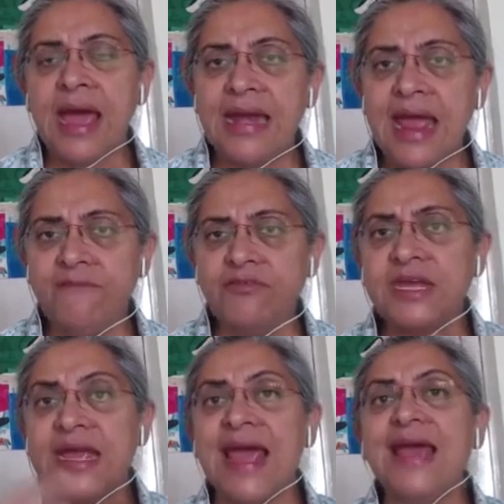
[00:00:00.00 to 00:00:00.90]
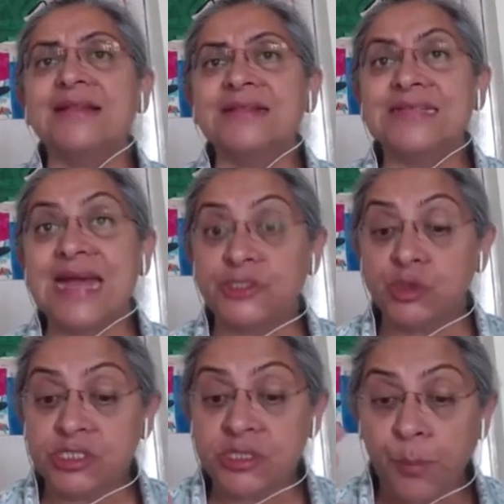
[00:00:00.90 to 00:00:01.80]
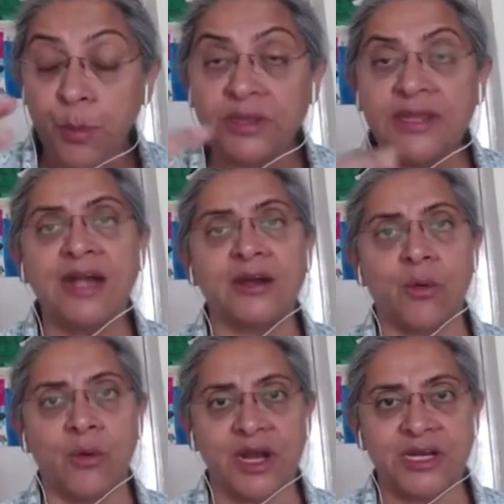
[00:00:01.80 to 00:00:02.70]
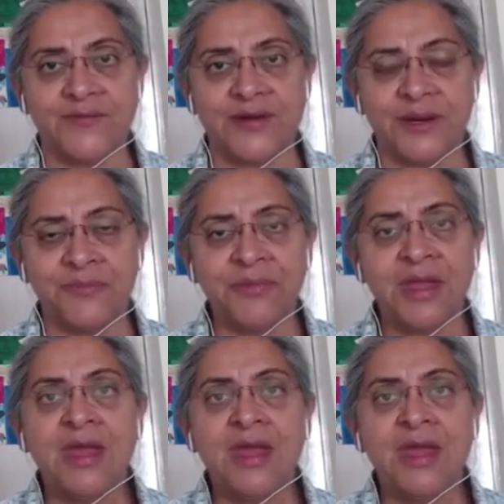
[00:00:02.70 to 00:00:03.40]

and everything else has to support that core activity.